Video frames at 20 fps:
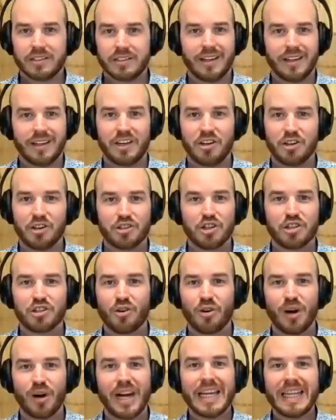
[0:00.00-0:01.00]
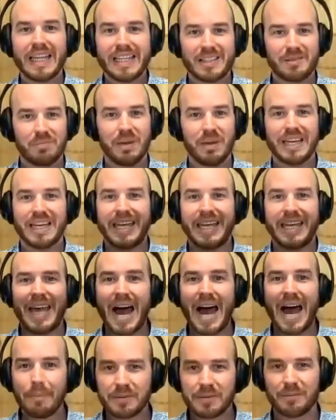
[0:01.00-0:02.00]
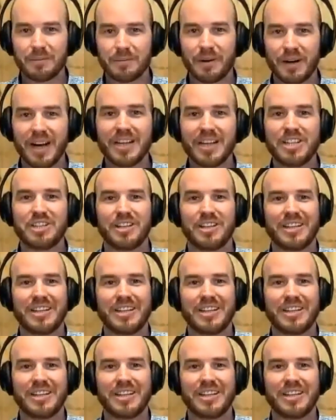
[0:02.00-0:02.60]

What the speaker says: like you're just creating these big gaps in production.